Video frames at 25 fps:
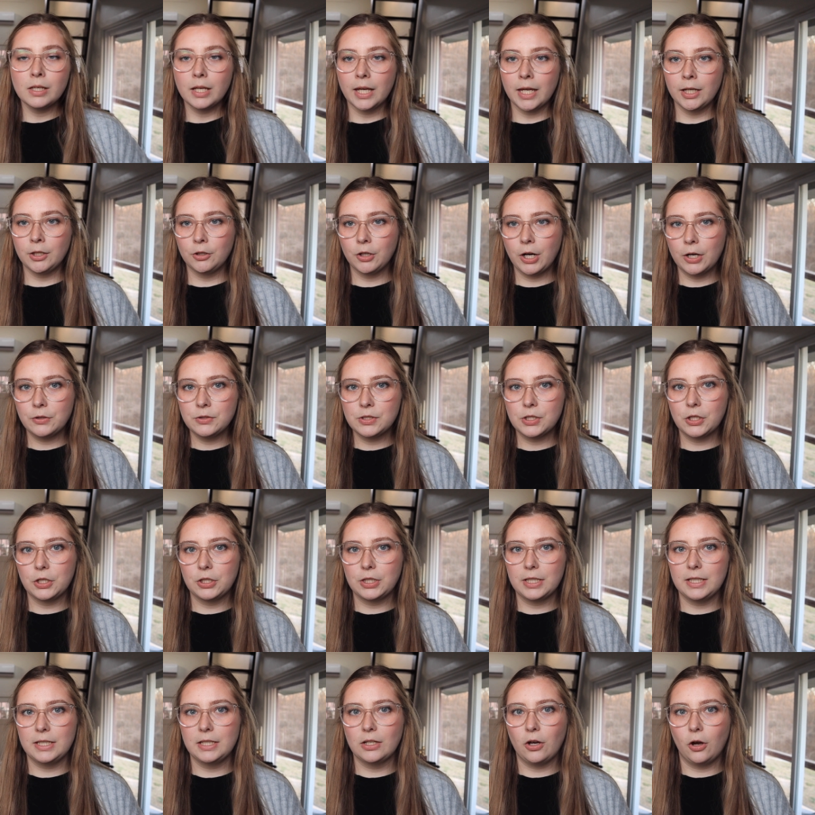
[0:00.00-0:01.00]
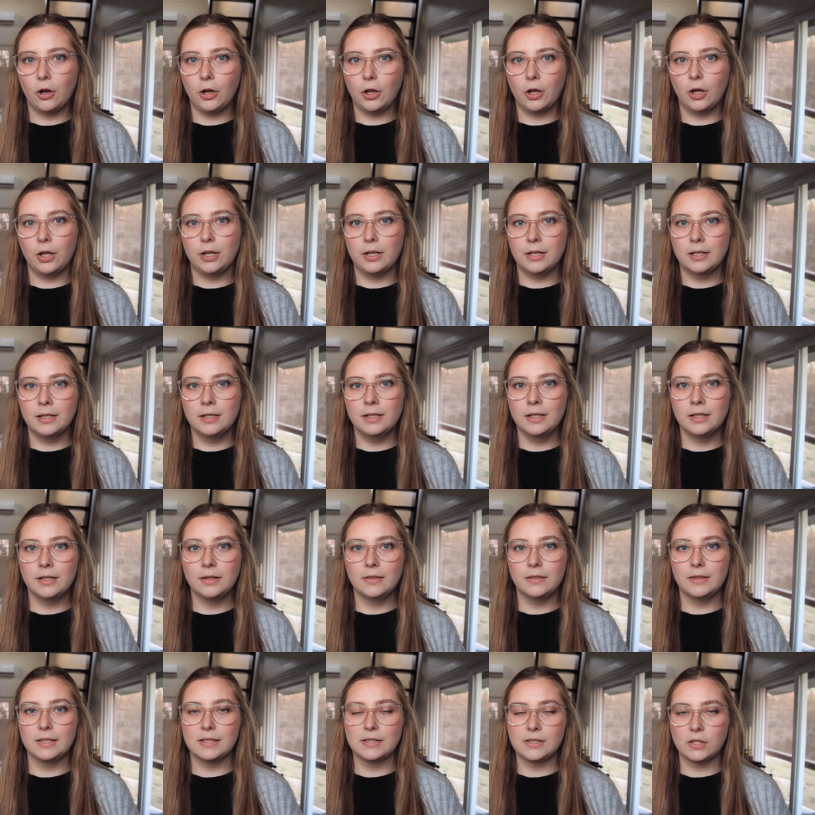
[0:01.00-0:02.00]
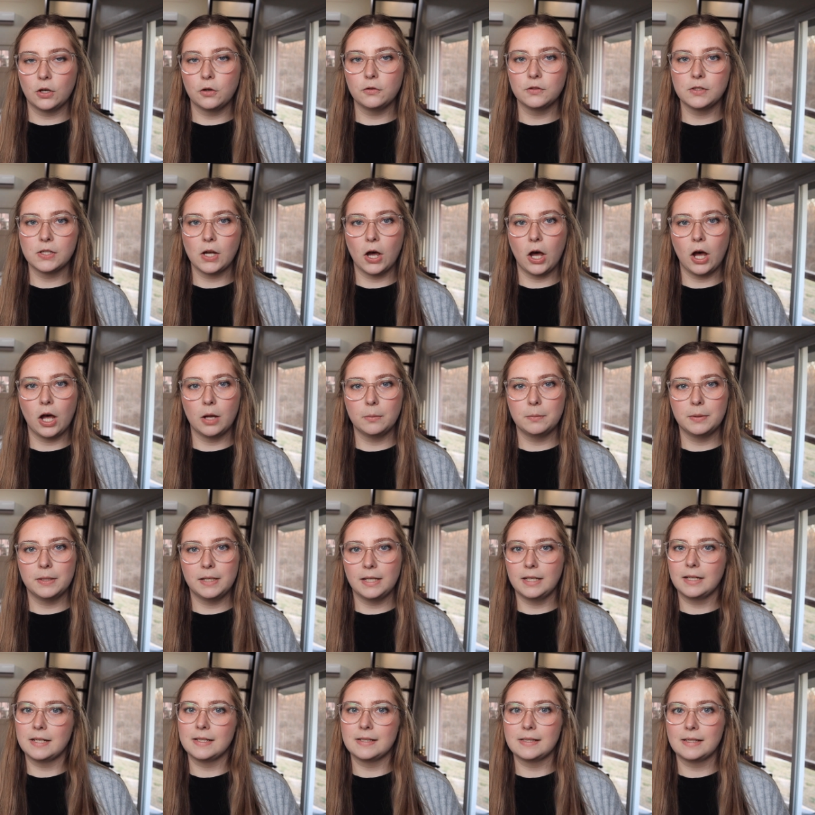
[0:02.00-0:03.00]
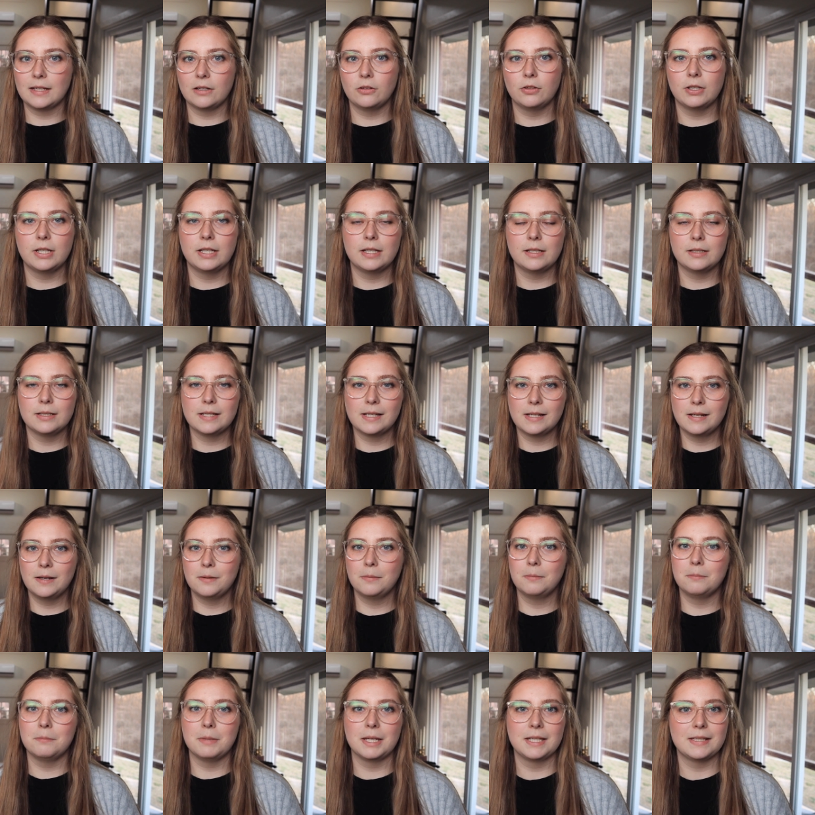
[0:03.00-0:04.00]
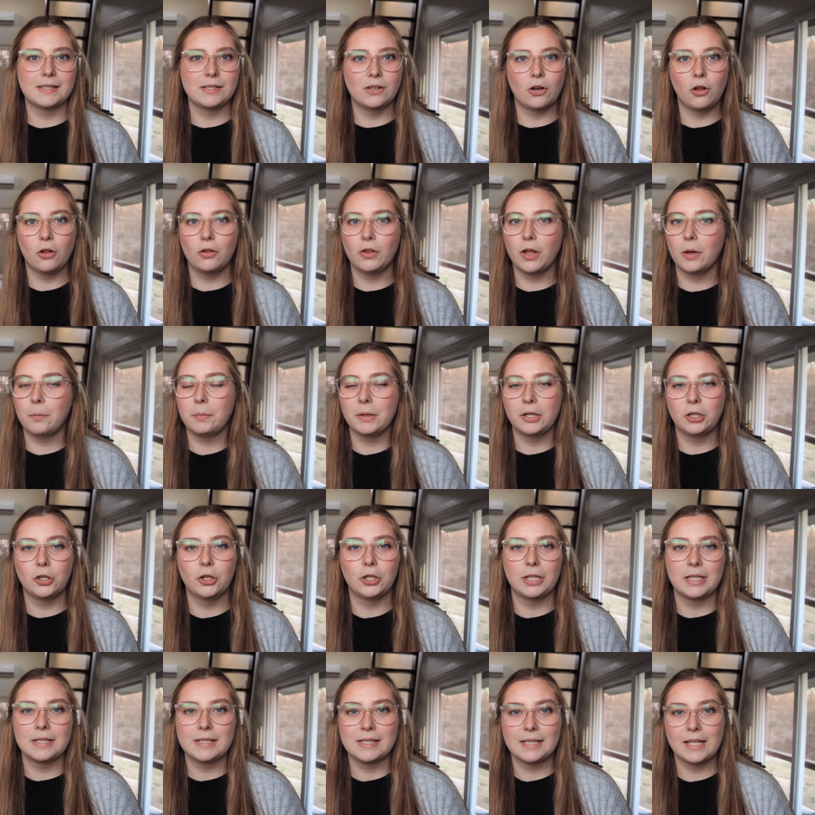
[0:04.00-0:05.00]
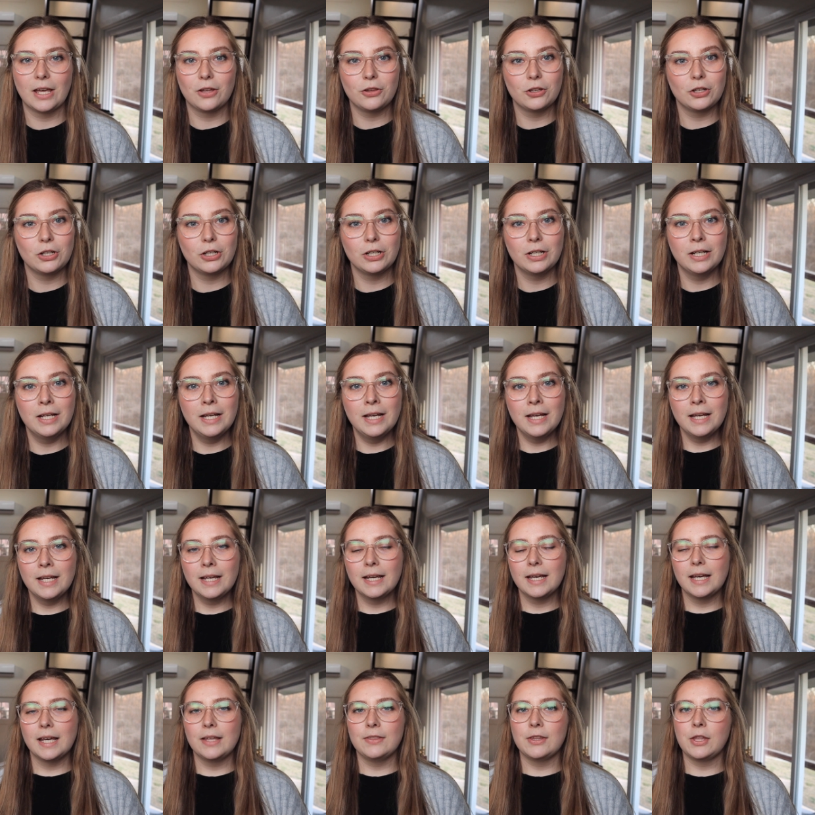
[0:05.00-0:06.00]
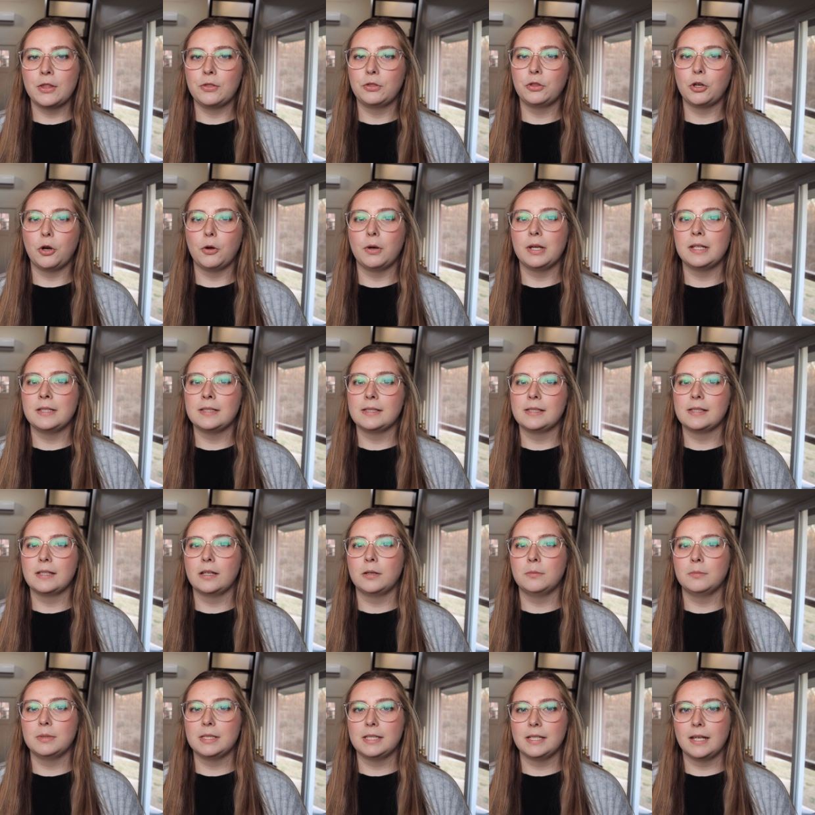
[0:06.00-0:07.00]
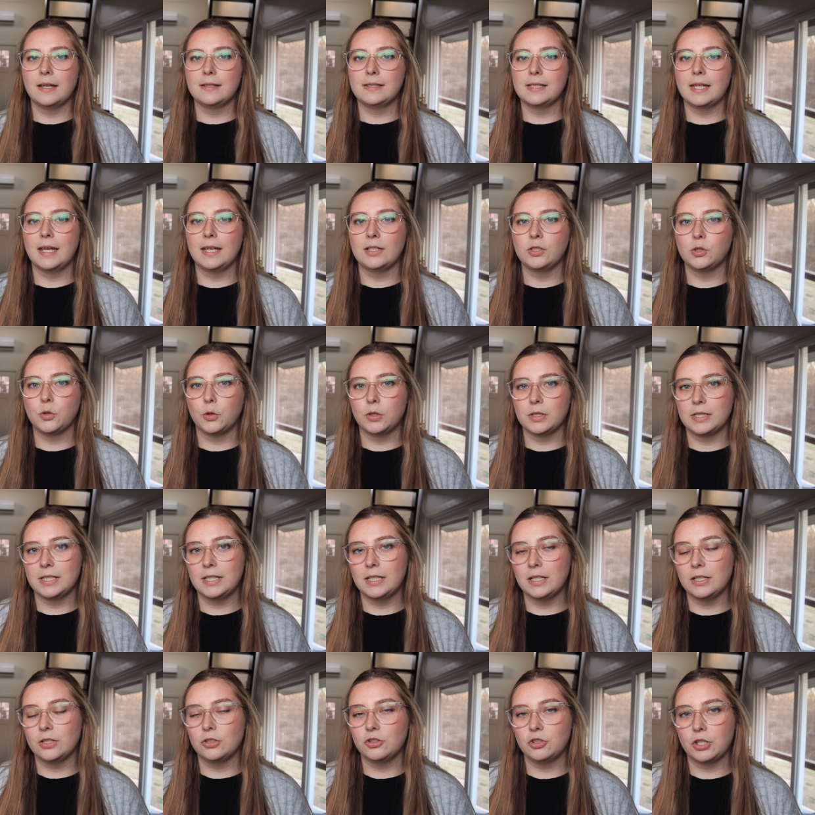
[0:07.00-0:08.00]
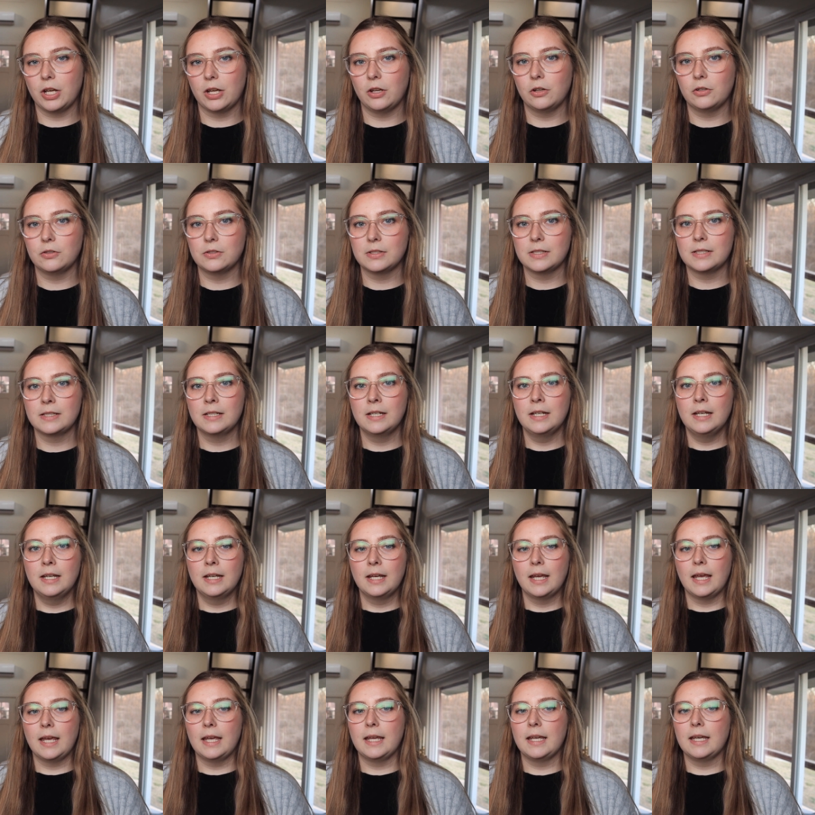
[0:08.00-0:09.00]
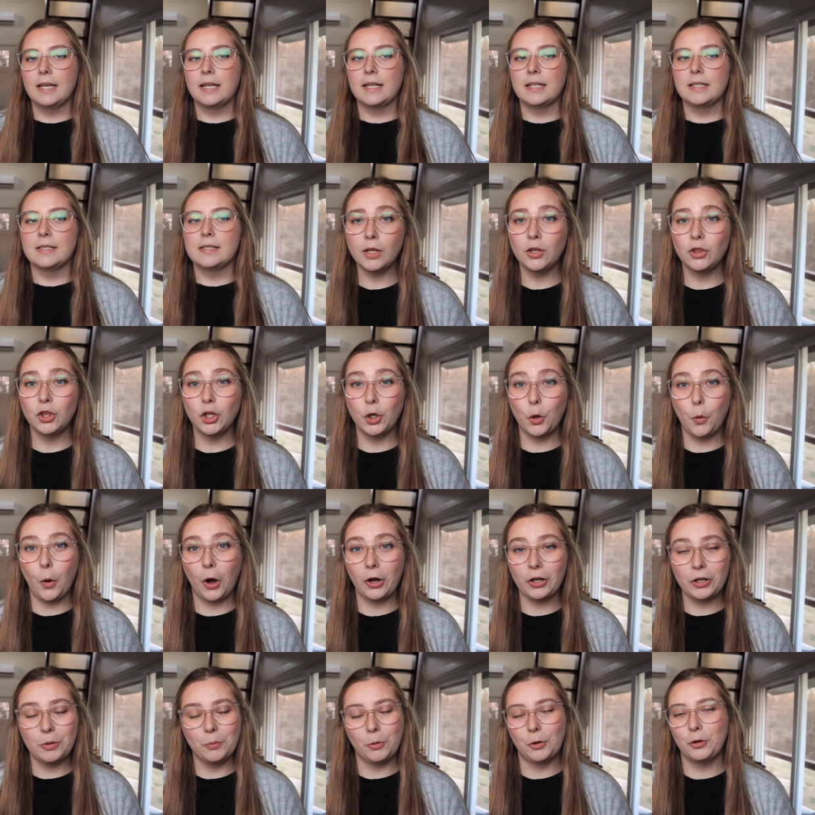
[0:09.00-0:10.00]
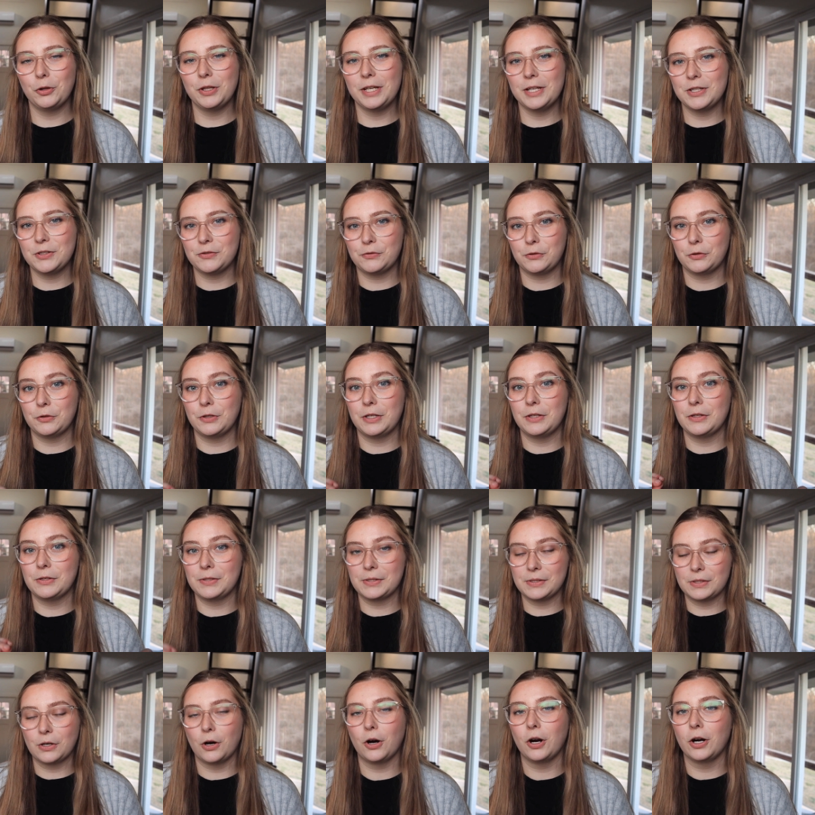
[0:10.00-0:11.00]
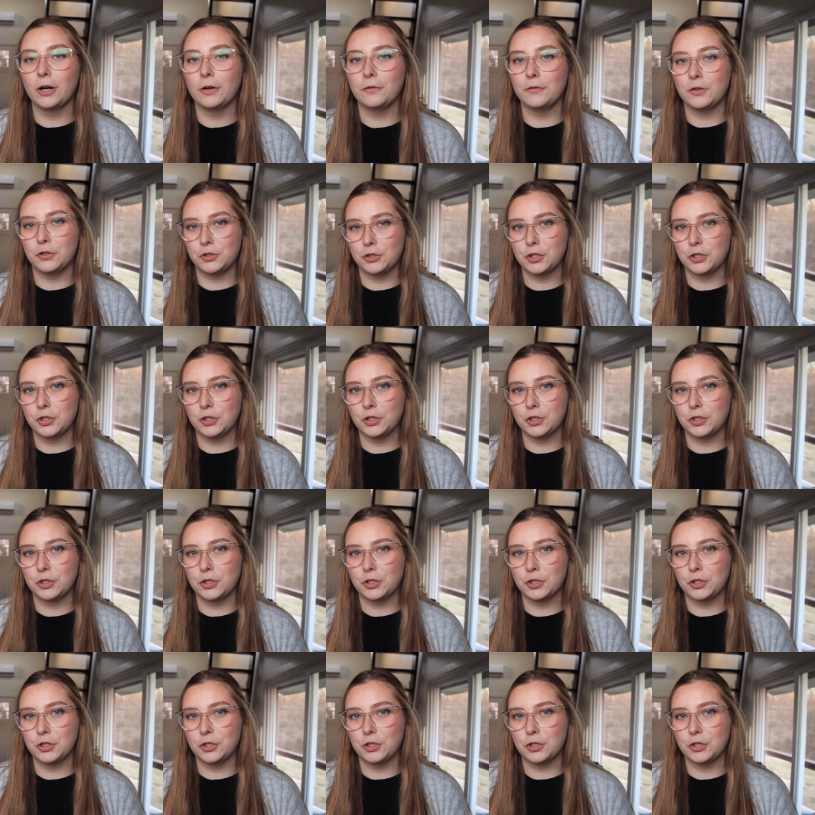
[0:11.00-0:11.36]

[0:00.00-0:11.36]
and ground turkey on a stove top and a skillet, mix it all up and cook it together, and then throw it in some Siete tortilla shells. And the guacamole is really the star of the